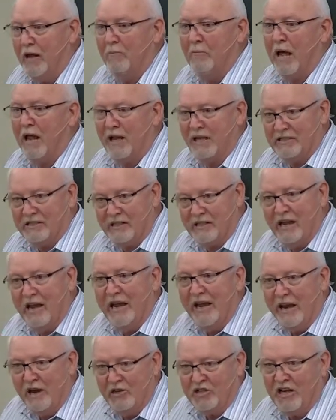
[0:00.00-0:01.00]
Malachi says,
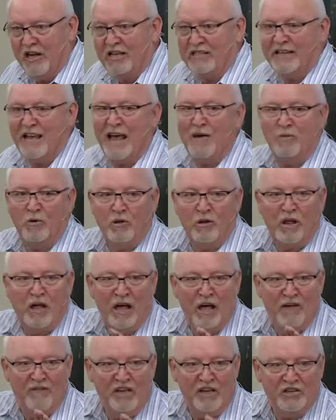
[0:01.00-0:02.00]
Here's an example
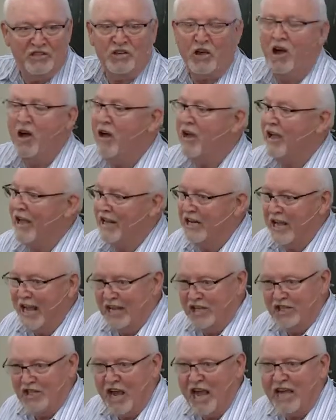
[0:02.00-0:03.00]
of Esau and,
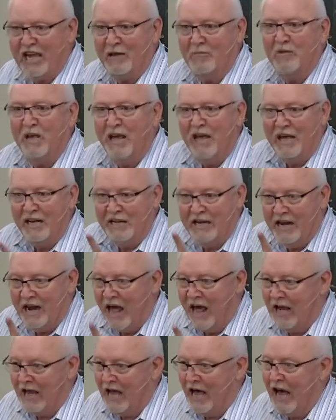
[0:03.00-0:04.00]
and Jacob. Did
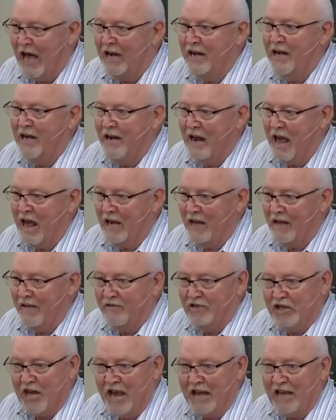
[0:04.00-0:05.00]
not God not
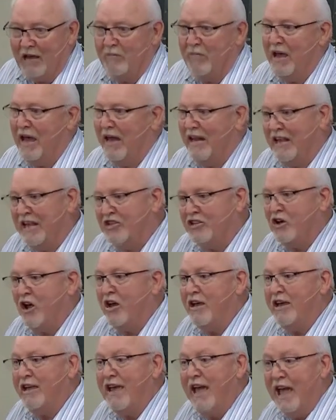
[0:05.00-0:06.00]
love Jacob and Esau
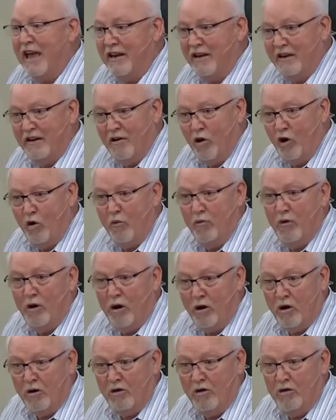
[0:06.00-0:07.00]
he hated or,
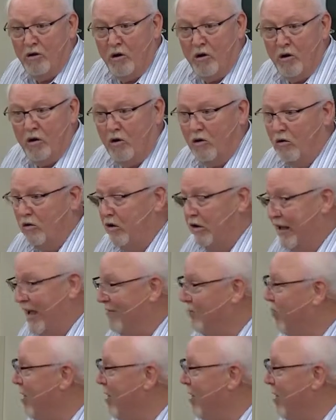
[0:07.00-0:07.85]
or, or gave